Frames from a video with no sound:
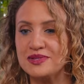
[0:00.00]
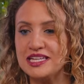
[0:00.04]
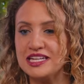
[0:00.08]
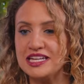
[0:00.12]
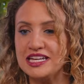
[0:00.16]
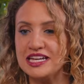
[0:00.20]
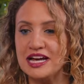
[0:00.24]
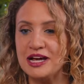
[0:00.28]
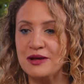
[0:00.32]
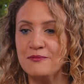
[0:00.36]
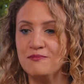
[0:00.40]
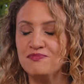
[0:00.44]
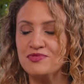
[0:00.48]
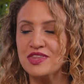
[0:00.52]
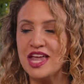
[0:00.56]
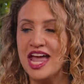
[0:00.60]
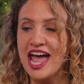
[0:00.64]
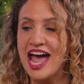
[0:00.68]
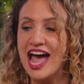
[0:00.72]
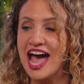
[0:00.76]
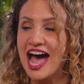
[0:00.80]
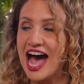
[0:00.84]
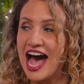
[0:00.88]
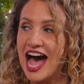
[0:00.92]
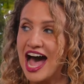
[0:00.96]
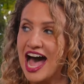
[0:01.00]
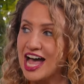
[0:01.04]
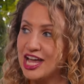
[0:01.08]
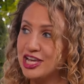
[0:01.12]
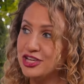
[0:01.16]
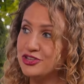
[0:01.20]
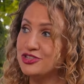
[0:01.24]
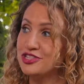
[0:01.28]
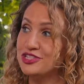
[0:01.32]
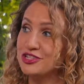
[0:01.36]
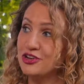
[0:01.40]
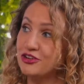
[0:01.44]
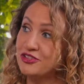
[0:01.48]
media, I
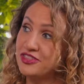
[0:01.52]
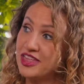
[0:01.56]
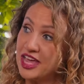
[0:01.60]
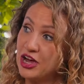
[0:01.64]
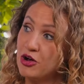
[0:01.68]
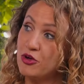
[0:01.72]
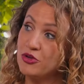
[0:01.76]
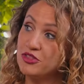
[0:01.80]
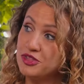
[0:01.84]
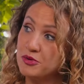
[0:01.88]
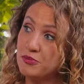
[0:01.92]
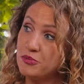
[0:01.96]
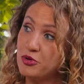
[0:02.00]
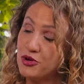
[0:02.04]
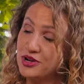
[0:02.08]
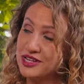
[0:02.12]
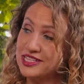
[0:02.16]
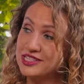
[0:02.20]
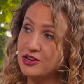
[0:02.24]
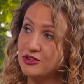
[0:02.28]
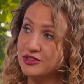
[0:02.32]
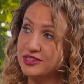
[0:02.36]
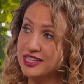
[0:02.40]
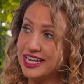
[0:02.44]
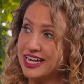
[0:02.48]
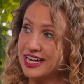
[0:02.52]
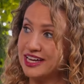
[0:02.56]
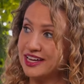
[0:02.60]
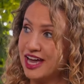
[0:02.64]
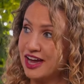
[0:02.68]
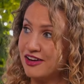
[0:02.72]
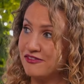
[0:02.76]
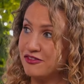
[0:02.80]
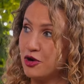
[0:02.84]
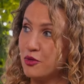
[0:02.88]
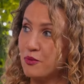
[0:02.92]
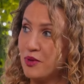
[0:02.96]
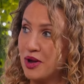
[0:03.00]
used to they the boys only
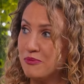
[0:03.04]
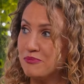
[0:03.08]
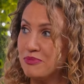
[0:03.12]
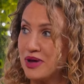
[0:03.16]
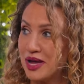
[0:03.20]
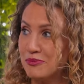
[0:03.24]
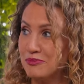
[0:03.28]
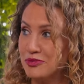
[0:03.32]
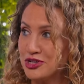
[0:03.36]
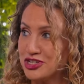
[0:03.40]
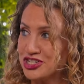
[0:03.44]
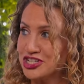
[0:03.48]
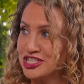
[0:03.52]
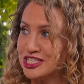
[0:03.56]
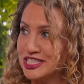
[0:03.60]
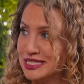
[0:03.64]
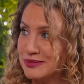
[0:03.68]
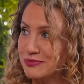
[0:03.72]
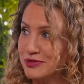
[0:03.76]
ever went by mush and